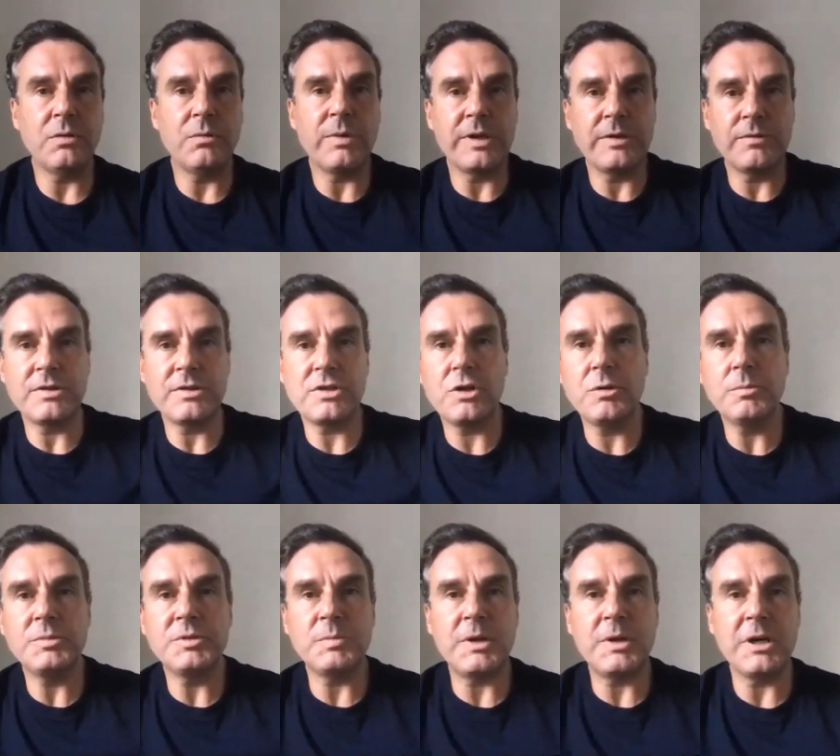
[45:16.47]
whether it's
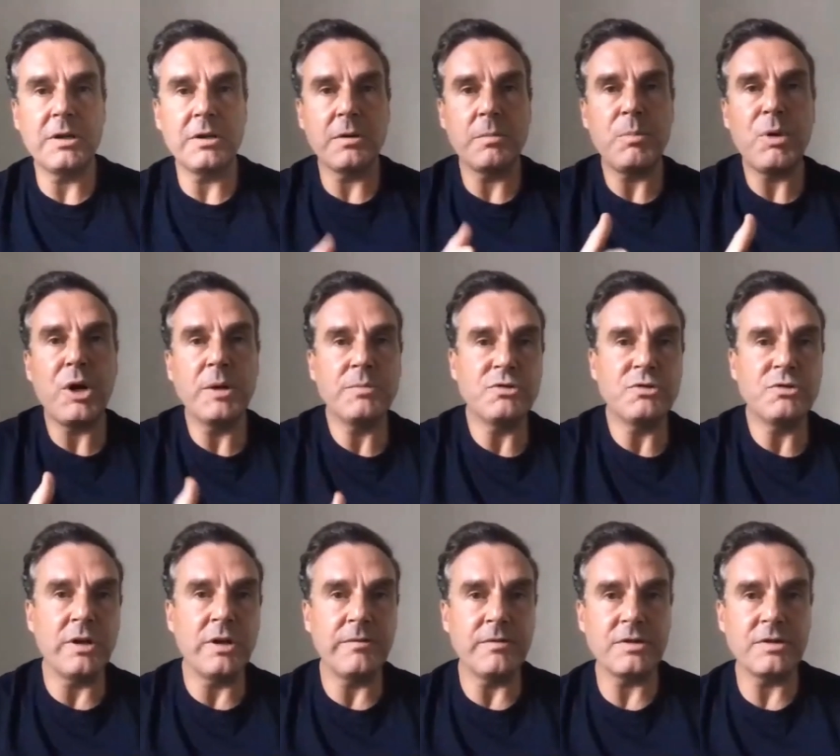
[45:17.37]
HubSpot or
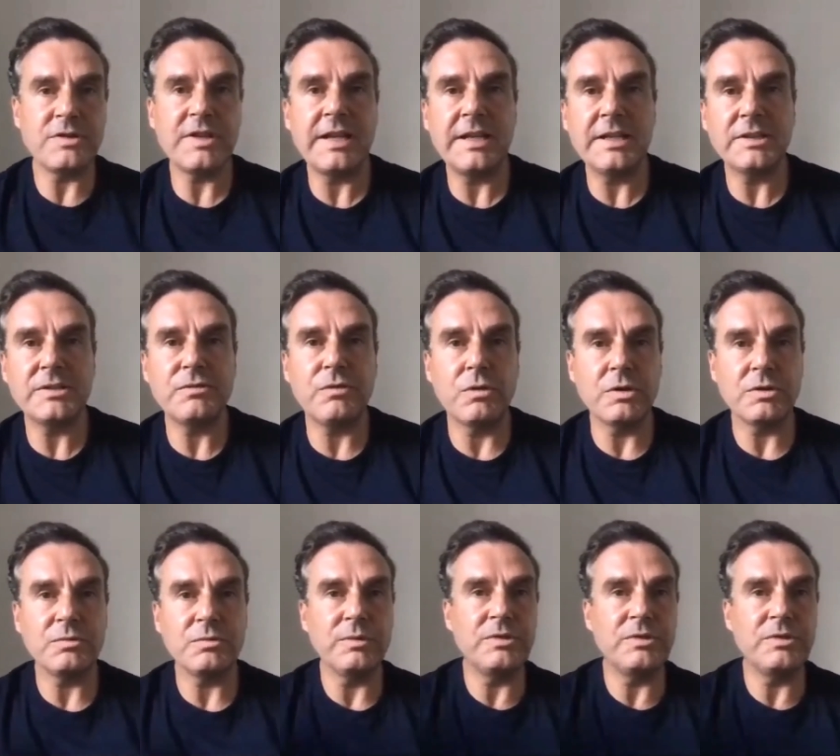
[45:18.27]
Pipedrive or Salesforce